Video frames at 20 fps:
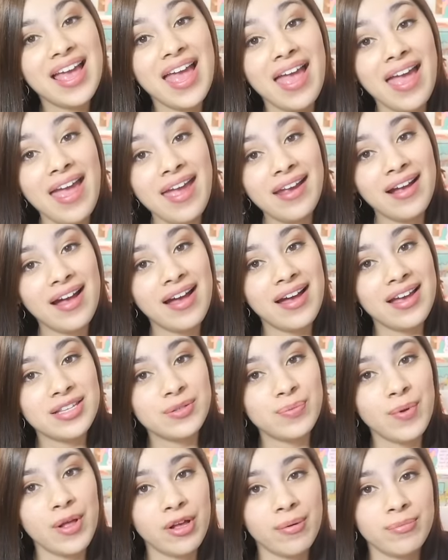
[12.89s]
Hey
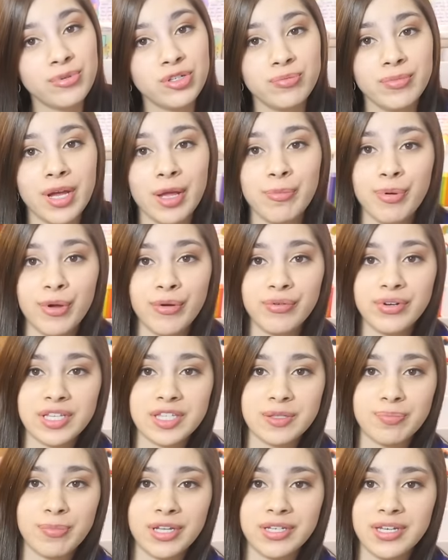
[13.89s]
guys, welcome to my
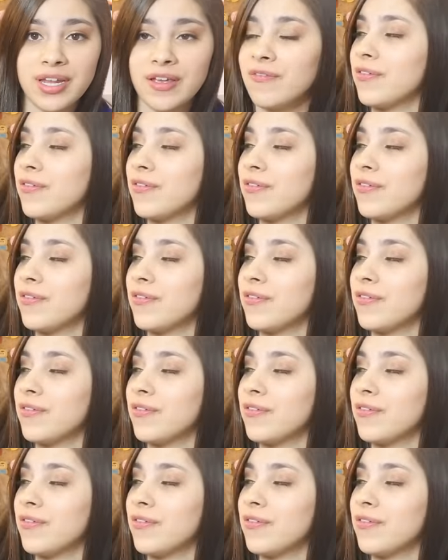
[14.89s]
bonus Monday